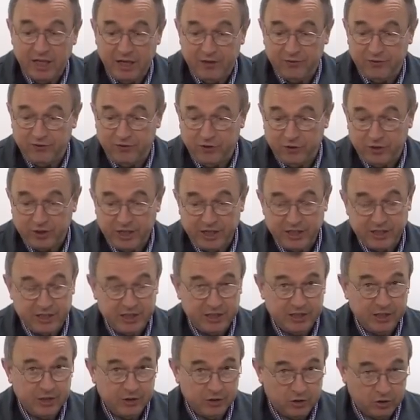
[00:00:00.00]
if you're
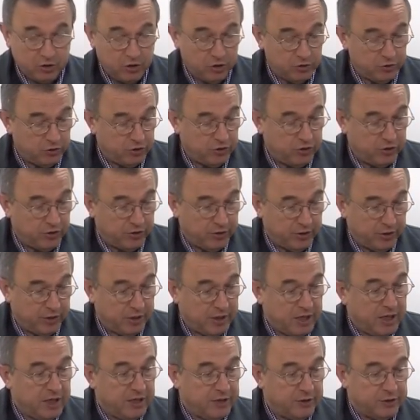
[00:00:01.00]
getting the Conturo.
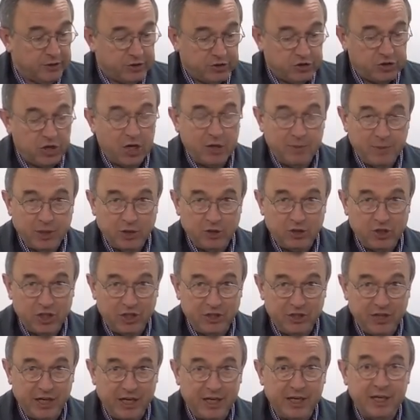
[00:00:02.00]
There is so much
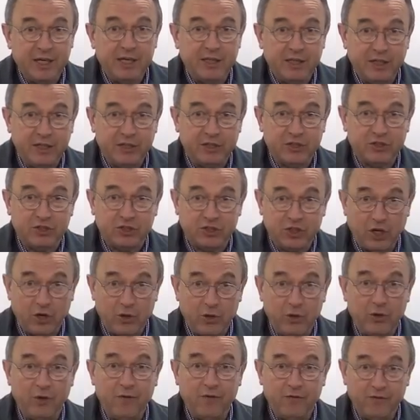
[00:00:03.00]
in there that is
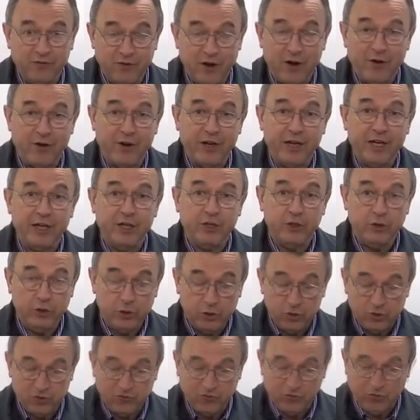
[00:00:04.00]
so very
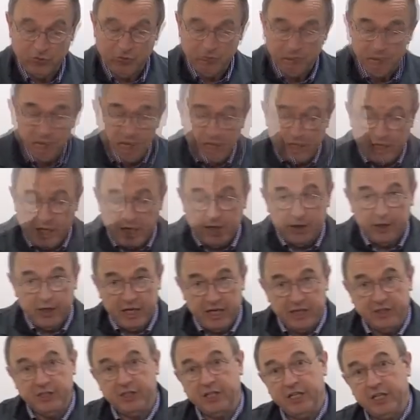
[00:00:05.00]
useful. Now,
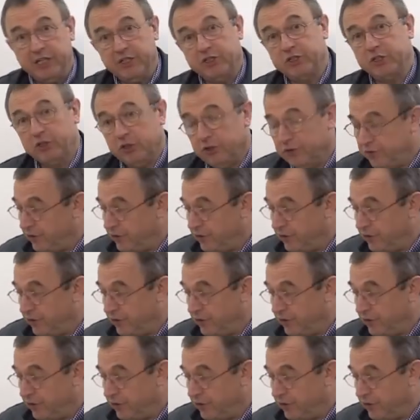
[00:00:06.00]
in these two